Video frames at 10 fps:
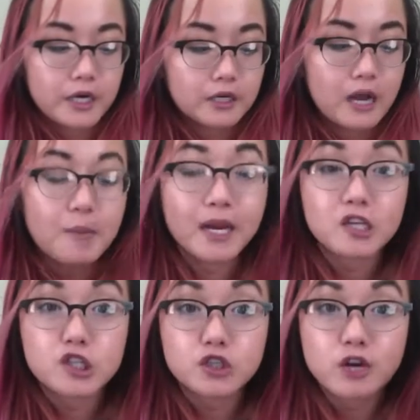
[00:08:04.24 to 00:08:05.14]
I might
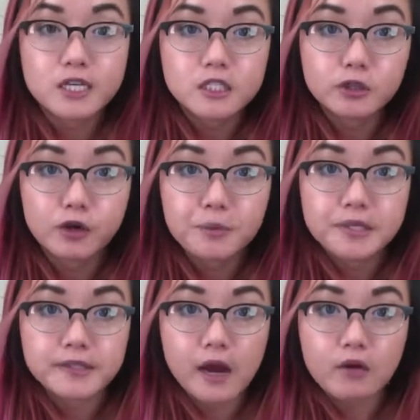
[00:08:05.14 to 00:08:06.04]
actually try to scrape
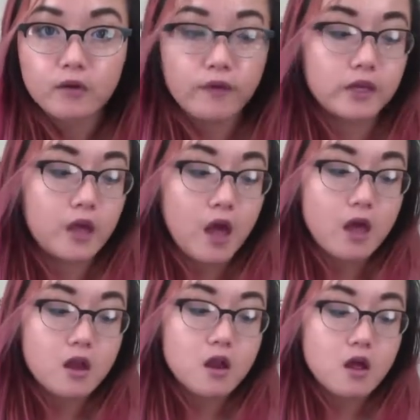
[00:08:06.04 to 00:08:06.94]
this out if I
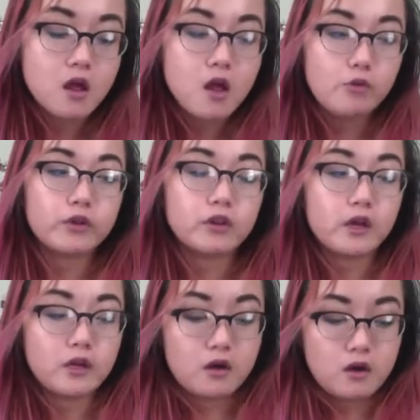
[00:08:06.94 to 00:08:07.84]
can with
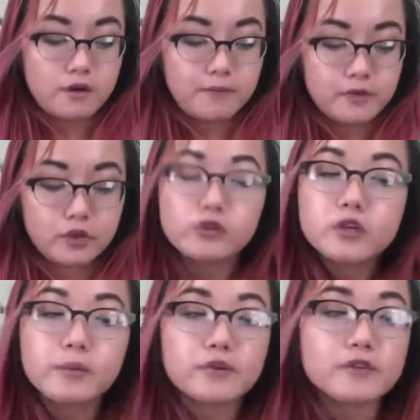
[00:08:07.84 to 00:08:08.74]
like a
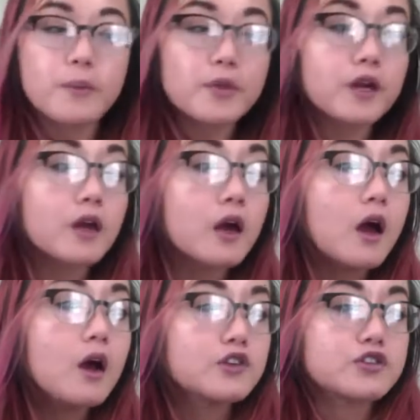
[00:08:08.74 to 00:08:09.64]
Q-tip or something
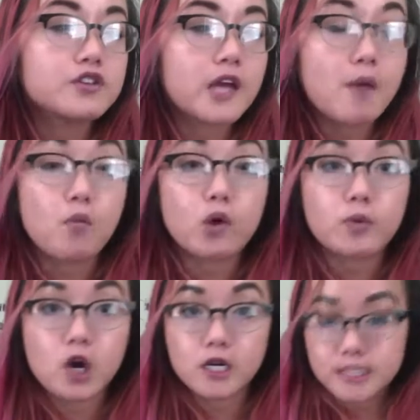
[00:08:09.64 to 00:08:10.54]
just to get more
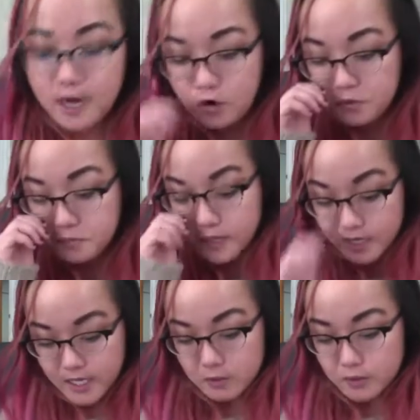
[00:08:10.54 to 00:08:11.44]
product out,
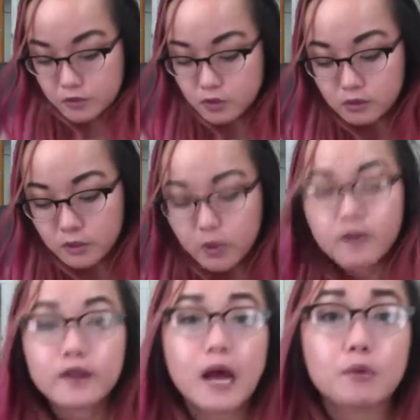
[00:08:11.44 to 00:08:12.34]
but it was totally
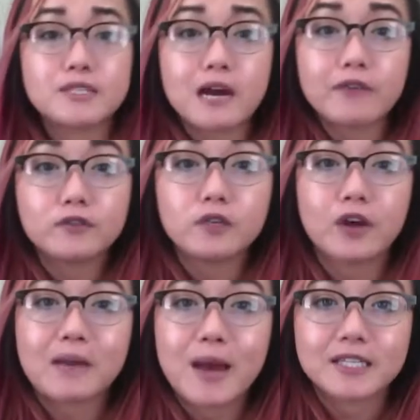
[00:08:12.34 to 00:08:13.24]
worth it. I would definitely
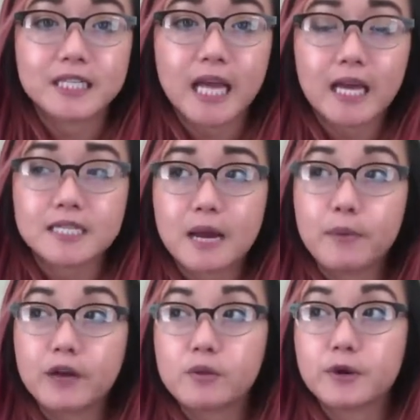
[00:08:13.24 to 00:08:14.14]
recommend it, and I
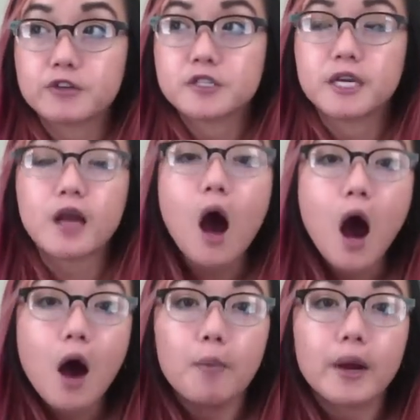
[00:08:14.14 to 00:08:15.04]
might repurchase it,
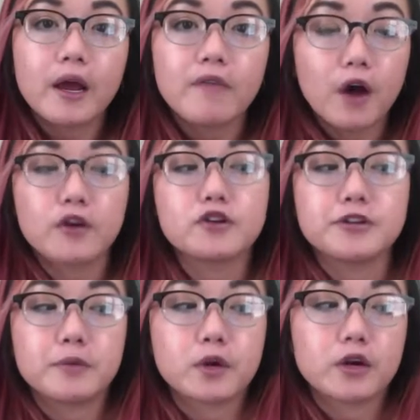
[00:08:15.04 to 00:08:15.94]
but I have other
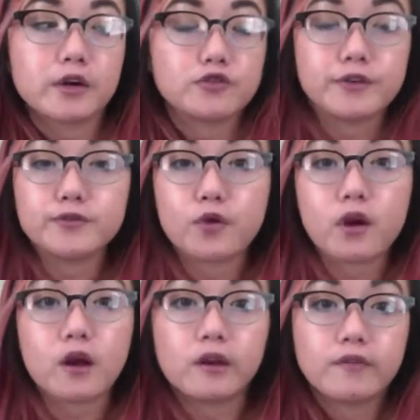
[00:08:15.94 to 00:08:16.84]
cheaper
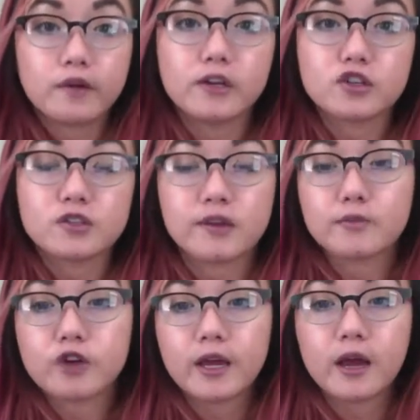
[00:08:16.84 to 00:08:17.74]
drugstore kind of foundations that I'm
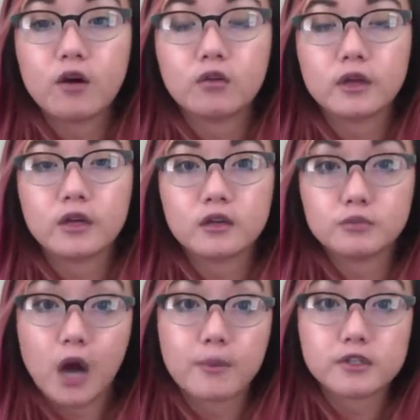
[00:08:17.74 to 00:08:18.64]
trying out, like
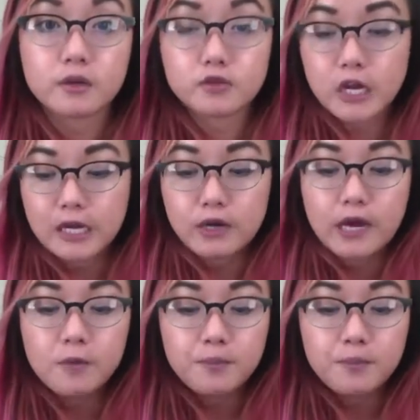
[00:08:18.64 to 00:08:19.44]
primers that I'm trying out now.